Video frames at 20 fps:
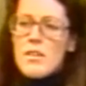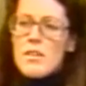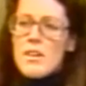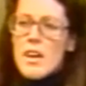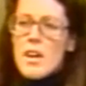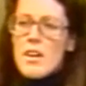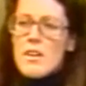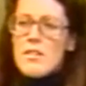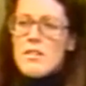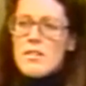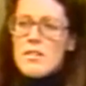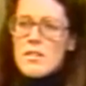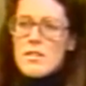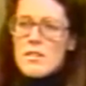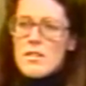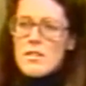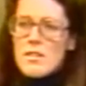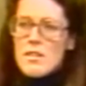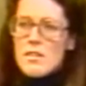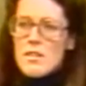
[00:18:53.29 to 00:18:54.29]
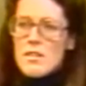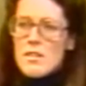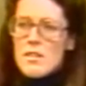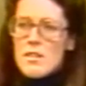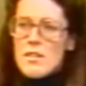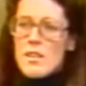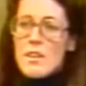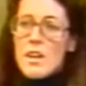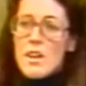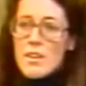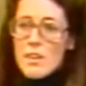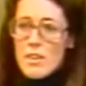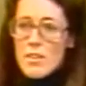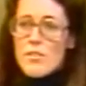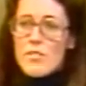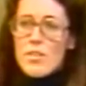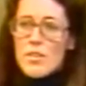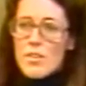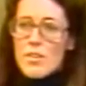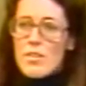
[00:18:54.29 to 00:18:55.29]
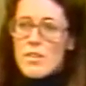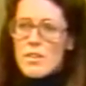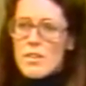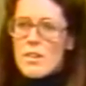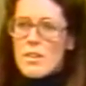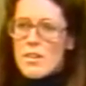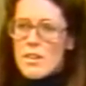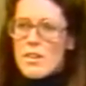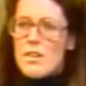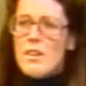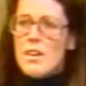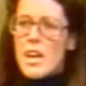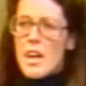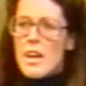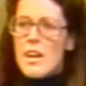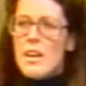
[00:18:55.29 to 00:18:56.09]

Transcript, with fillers: analysis that I'll do too. This